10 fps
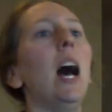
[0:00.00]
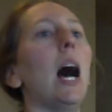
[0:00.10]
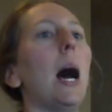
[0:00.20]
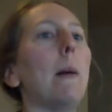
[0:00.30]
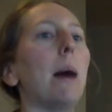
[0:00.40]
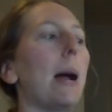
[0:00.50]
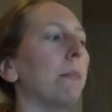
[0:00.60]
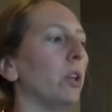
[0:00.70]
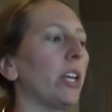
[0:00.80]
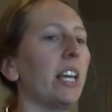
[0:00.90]
I'm
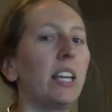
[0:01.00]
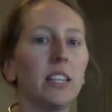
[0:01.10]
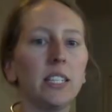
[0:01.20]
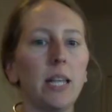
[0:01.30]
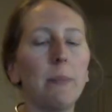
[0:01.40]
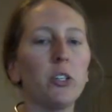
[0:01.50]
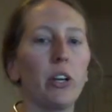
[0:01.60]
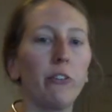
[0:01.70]
looking at the symmetry.